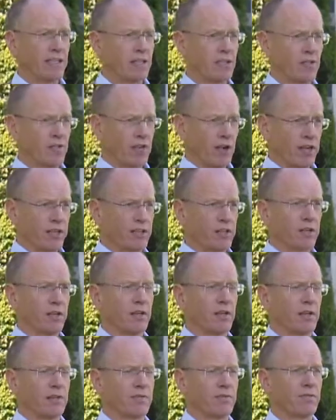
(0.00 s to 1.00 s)
in schools
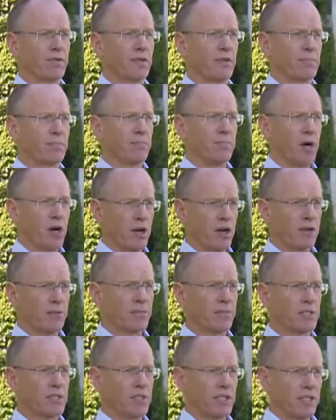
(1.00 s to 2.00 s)
has traditionally
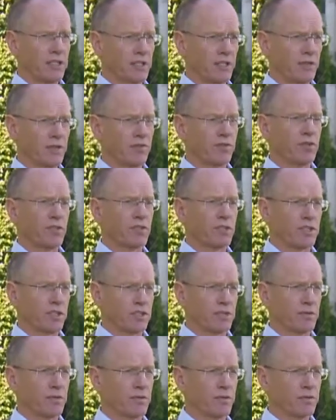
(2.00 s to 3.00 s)
been inadequate. I